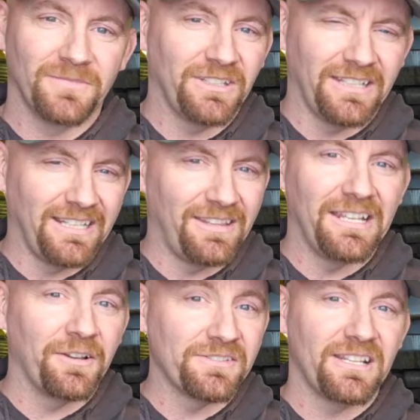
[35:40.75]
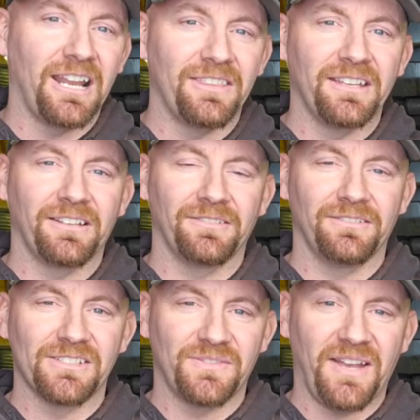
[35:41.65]
really anything else that I think
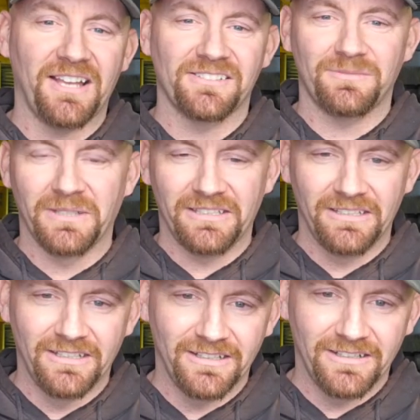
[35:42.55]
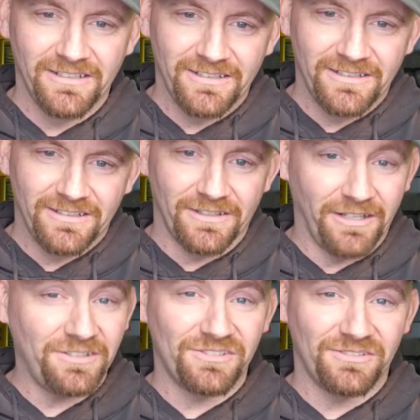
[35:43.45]
is fast, but
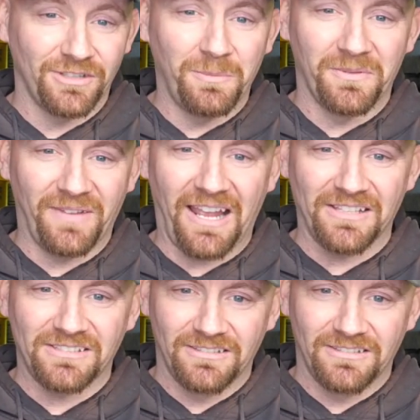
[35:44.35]
they're stupid fast.